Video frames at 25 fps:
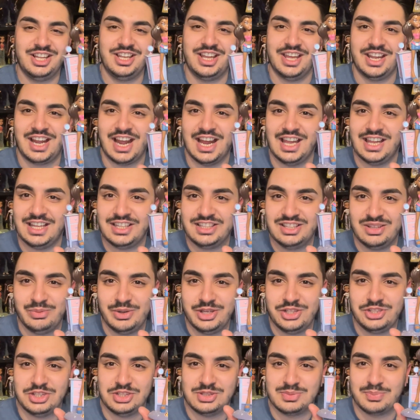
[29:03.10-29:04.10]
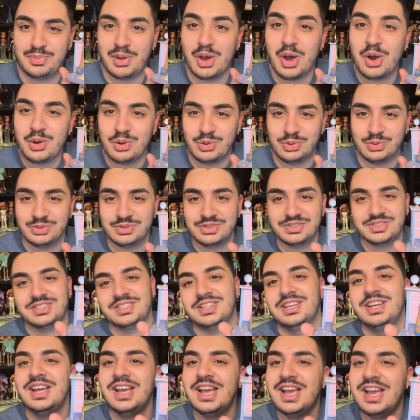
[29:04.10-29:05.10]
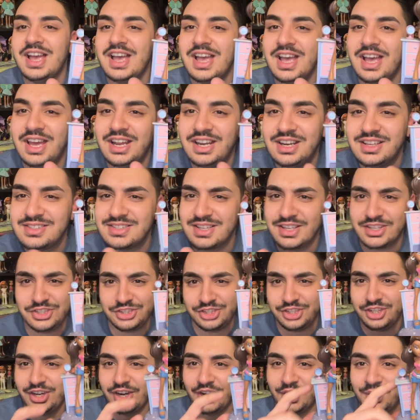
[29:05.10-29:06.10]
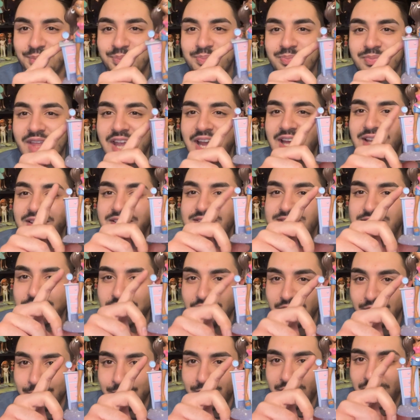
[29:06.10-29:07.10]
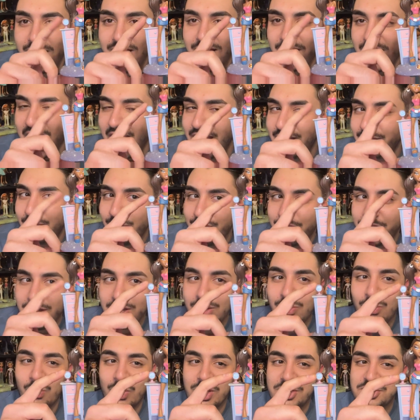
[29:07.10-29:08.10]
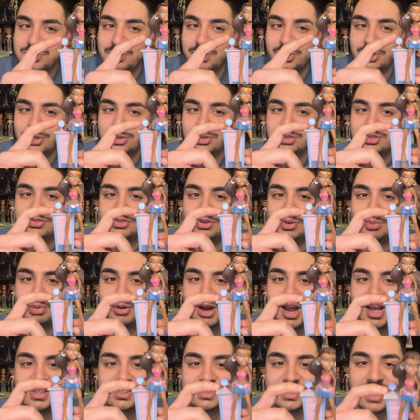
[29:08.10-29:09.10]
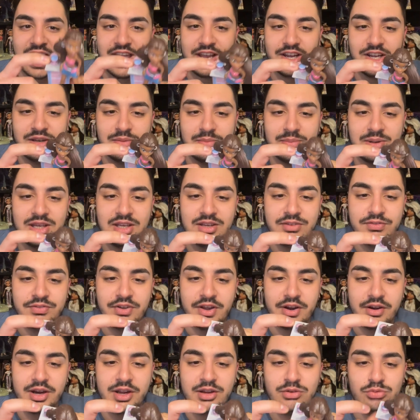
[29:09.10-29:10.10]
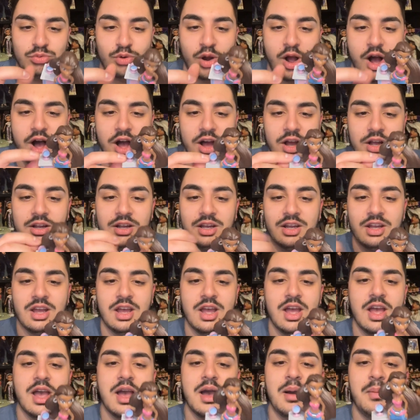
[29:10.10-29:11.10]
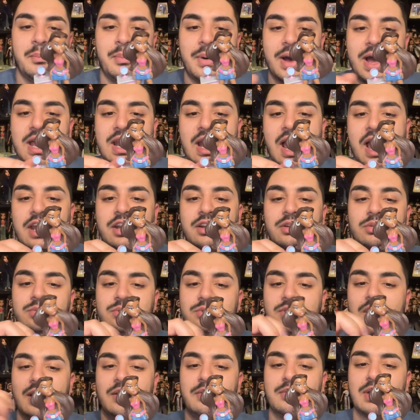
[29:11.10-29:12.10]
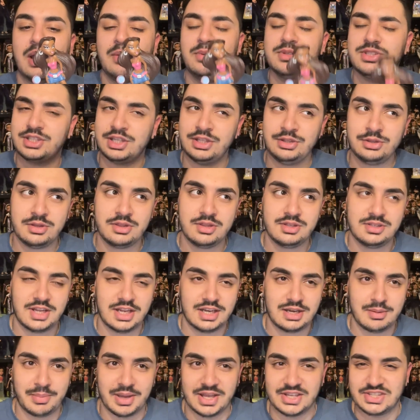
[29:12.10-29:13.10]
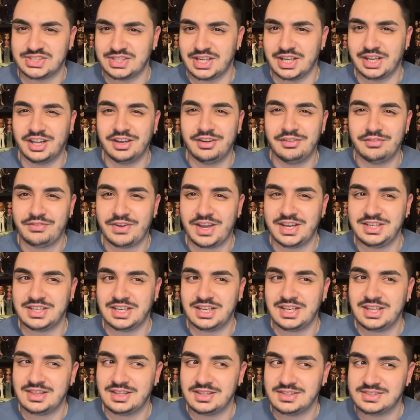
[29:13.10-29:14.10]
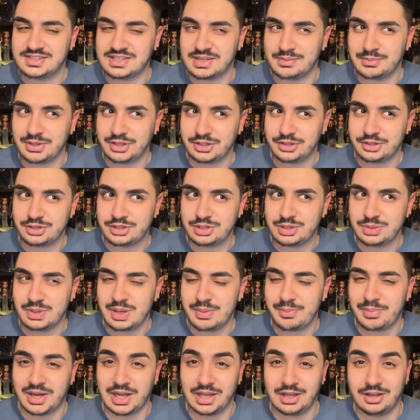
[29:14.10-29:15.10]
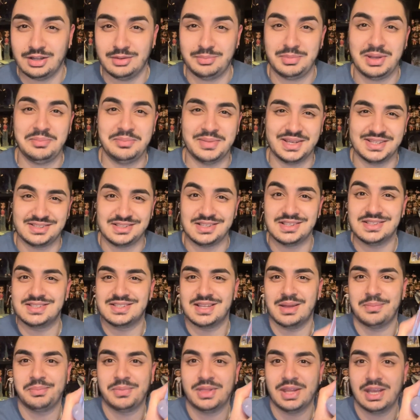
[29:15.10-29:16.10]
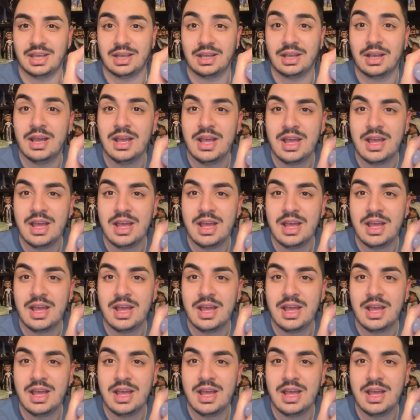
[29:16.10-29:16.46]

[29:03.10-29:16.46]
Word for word: Like I like the way she's posed. And I was like, sure. And this alarm clock, I don't think was produced for Bratz. I could be very wrong but I don't, I, I, was looking through the database and I couldn't find anything similar to it, but I could be missing something.